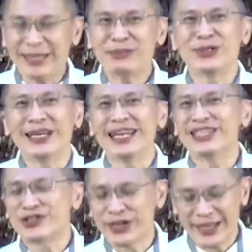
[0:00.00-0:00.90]
that seems to
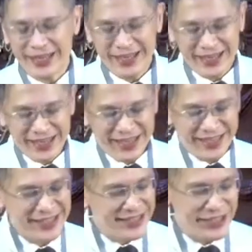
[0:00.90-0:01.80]
illustrate
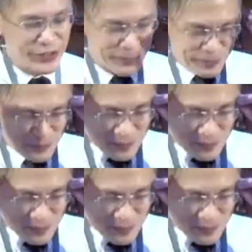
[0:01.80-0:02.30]
the syndrome.